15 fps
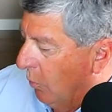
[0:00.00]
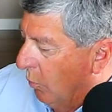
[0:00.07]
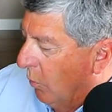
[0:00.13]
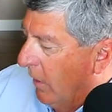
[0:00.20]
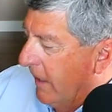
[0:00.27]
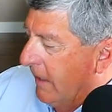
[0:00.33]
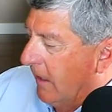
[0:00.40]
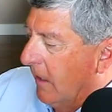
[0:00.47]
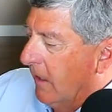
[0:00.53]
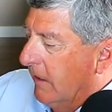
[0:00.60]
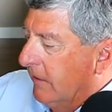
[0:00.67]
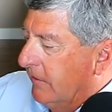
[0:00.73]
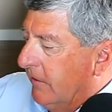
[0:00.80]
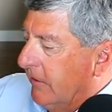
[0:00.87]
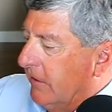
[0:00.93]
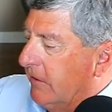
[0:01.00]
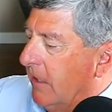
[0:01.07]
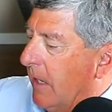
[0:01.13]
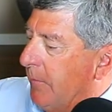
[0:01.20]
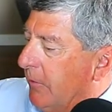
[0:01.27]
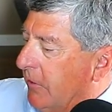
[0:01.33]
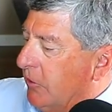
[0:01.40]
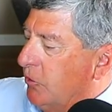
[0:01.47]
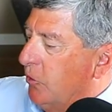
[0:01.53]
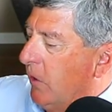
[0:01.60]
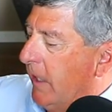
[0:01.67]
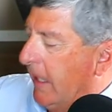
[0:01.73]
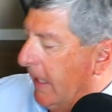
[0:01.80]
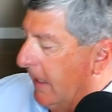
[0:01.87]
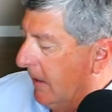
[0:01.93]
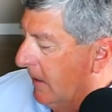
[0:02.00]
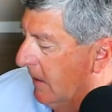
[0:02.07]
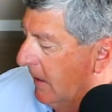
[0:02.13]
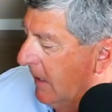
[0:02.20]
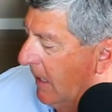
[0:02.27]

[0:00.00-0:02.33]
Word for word: right onto the top of the train.